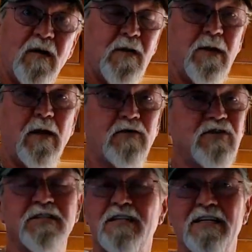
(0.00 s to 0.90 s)
it in there.
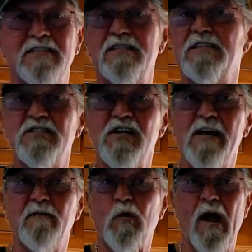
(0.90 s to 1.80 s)
It's
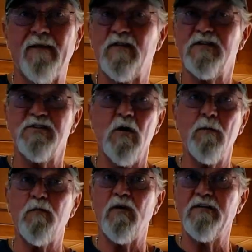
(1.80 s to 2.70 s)
safe practice.
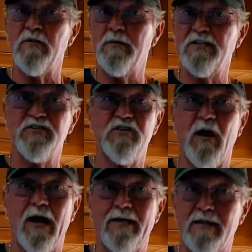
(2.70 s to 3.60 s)
Don't bring them inside